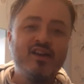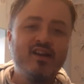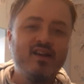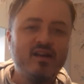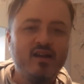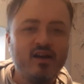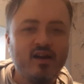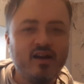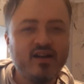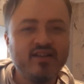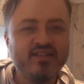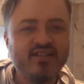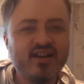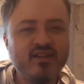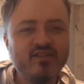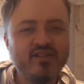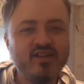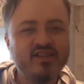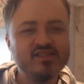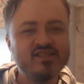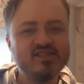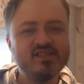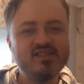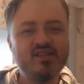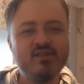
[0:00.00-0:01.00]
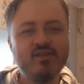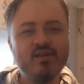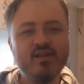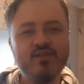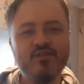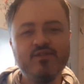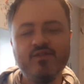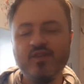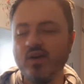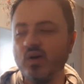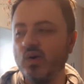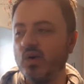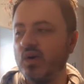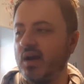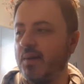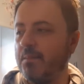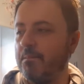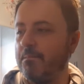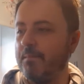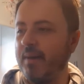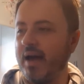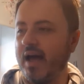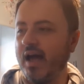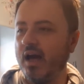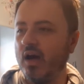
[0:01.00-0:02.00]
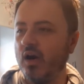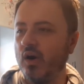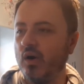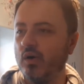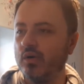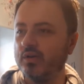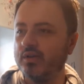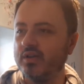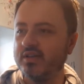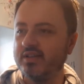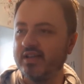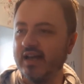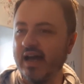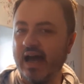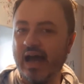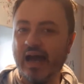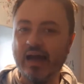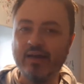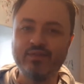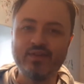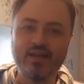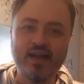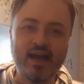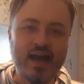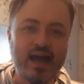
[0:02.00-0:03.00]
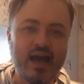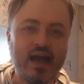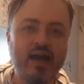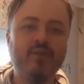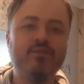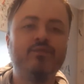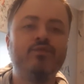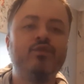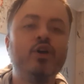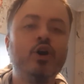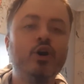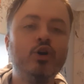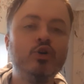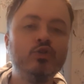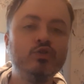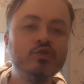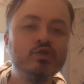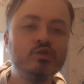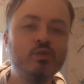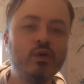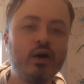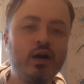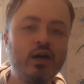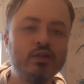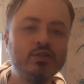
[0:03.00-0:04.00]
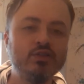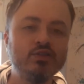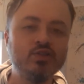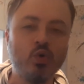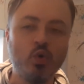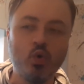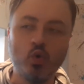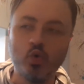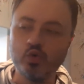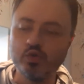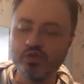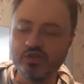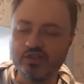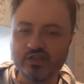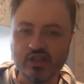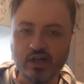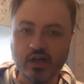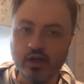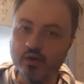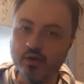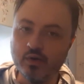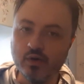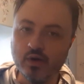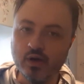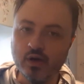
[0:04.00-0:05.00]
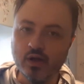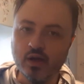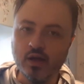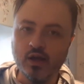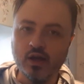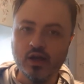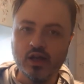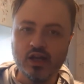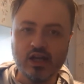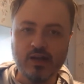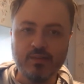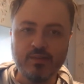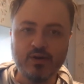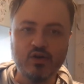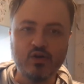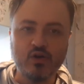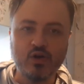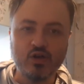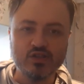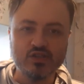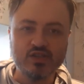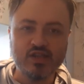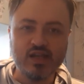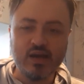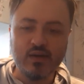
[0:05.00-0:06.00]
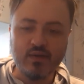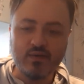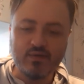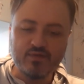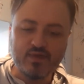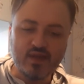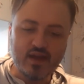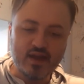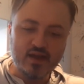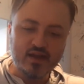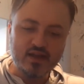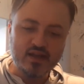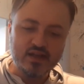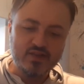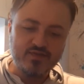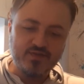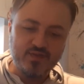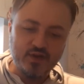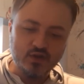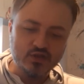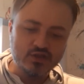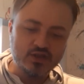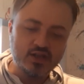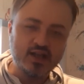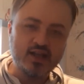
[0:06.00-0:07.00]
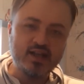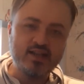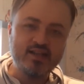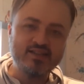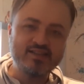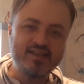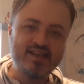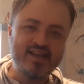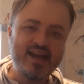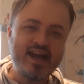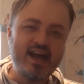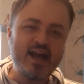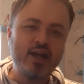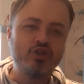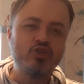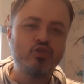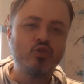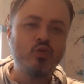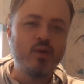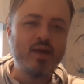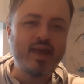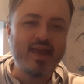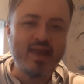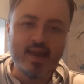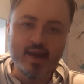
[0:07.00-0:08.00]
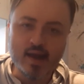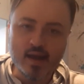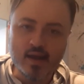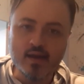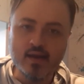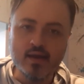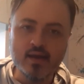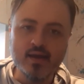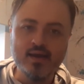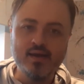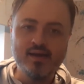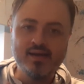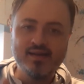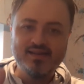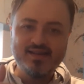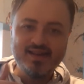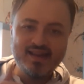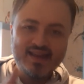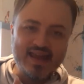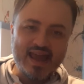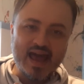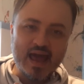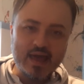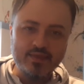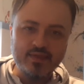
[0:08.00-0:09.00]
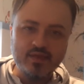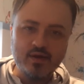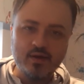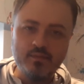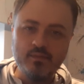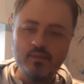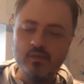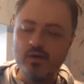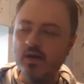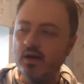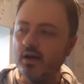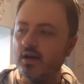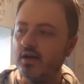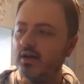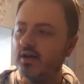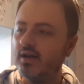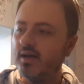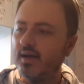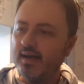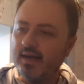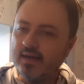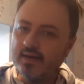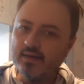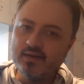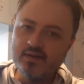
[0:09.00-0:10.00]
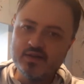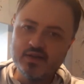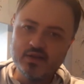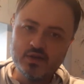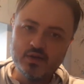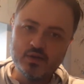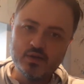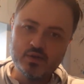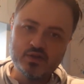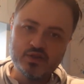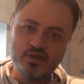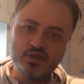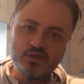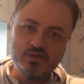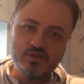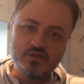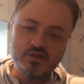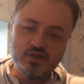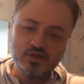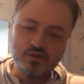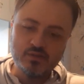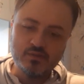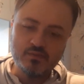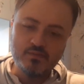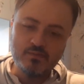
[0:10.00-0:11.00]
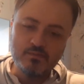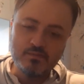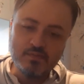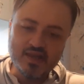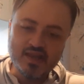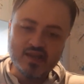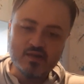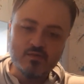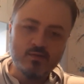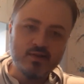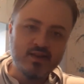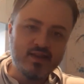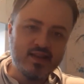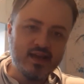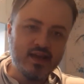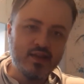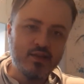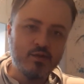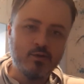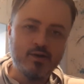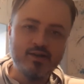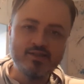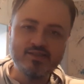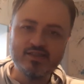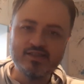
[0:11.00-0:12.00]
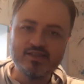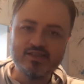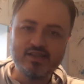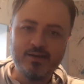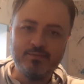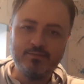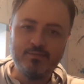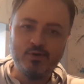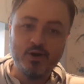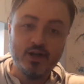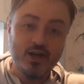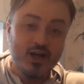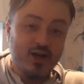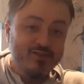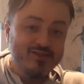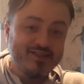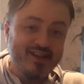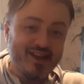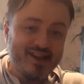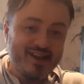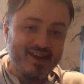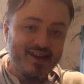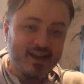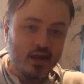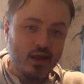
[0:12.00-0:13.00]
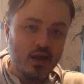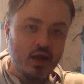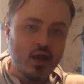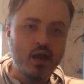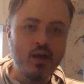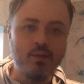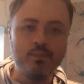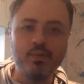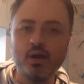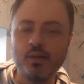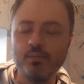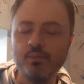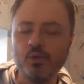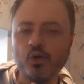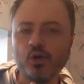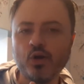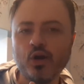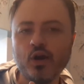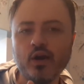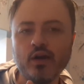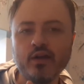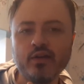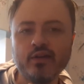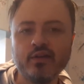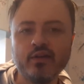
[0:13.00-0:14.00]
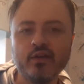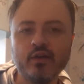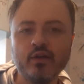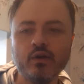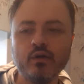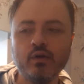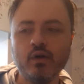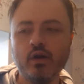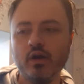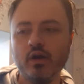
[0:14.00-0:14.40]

I don't necessarily feel compelled to have those ones also come across. Now, if there feels like there's a natural in to get them into to meet with the other ones at some point, I'll take it. But I'm not going to